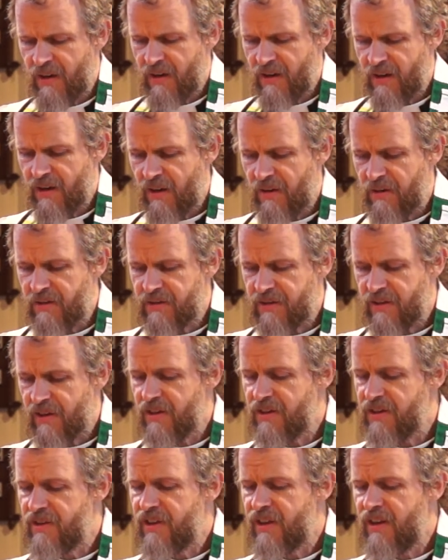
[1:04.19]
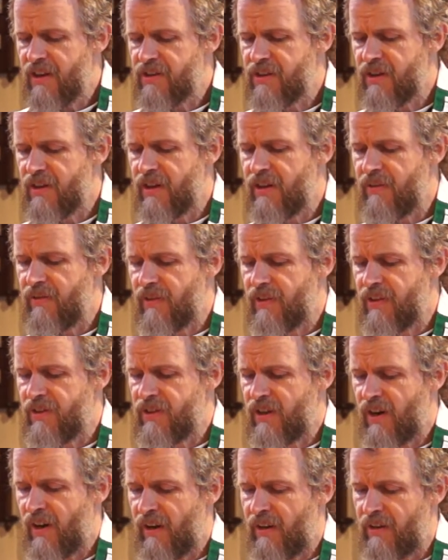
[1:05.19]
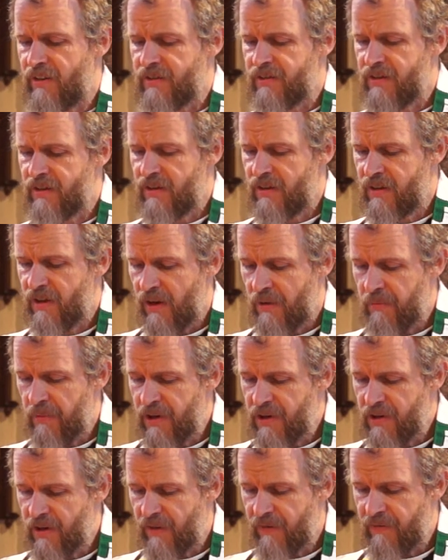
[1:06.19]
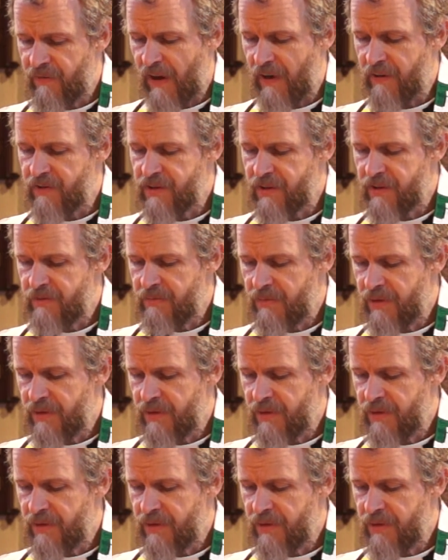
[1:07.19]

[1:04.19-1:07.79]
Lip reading: "Go and search diligently for the child, and when you have found him,